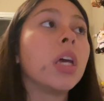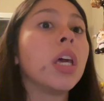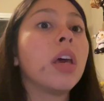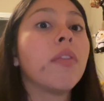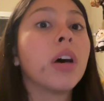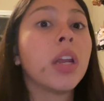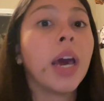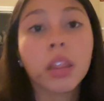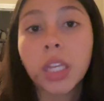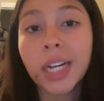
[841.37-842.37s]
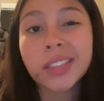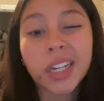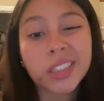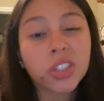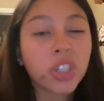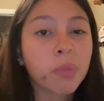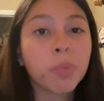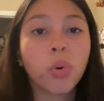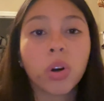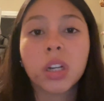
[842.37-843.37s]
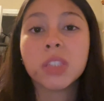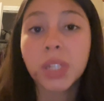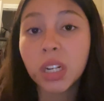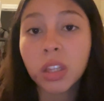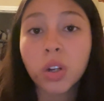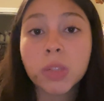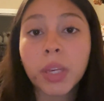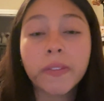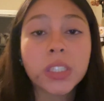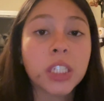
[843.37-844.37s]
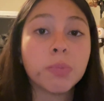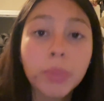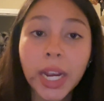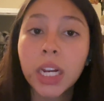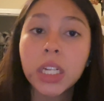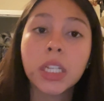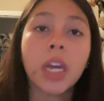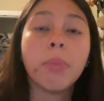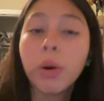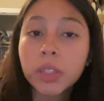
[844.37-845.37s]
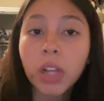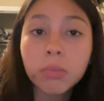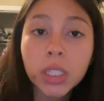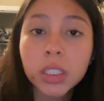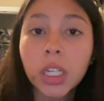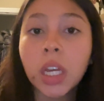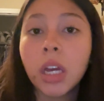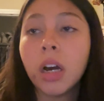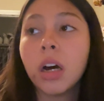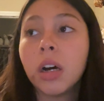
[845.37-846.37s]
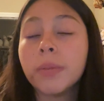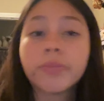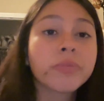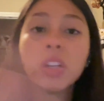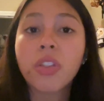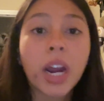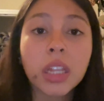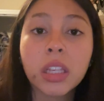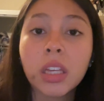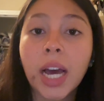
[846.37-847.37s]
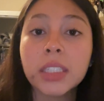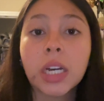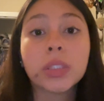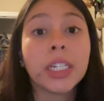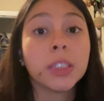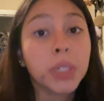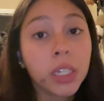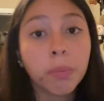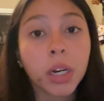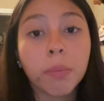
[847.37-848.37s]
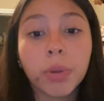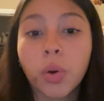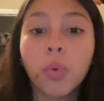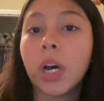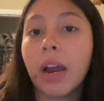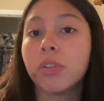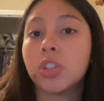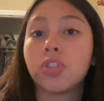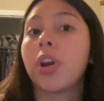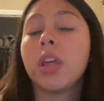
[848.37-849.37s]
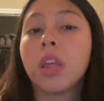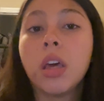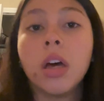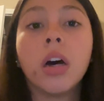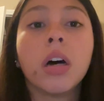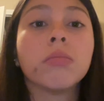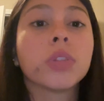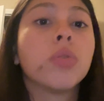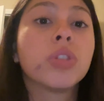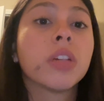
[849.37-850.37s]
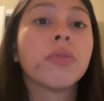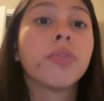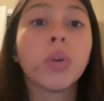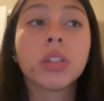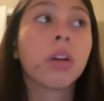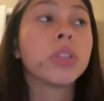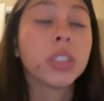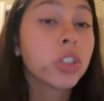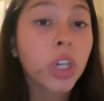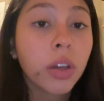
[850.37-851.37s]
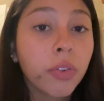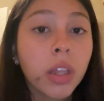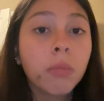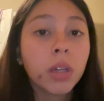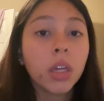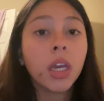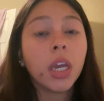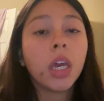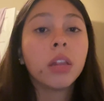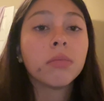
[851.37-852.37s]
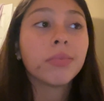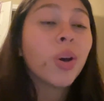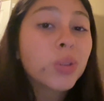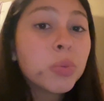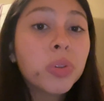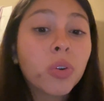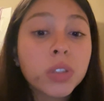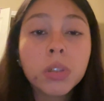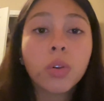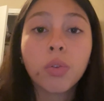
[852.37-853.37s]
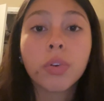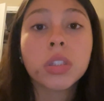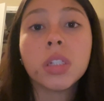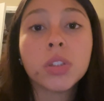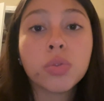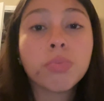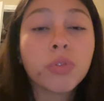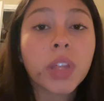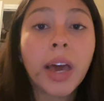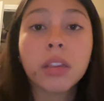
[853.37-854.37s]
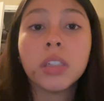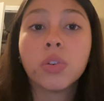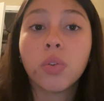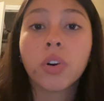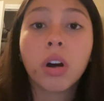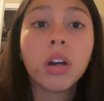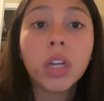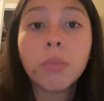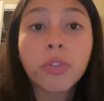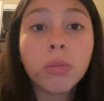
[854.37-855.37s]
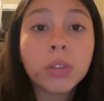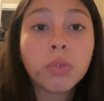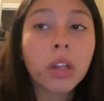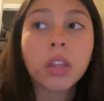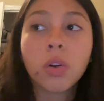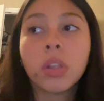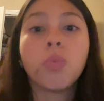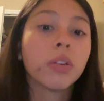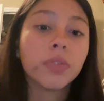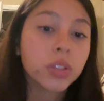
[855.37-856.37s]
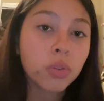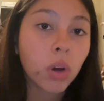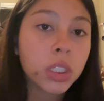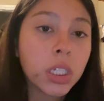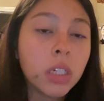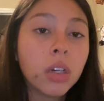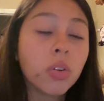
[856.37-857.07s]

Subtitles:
if an athlete has excellent strength but poor speed, the coach may emphasize sprint mechanics and power development. Another athlete has outstanding speed but below average strength. Coach can focus on resistance training for them. And the ultimate goal for the team is to improve the athlete's overall performance rather than only one physical quality.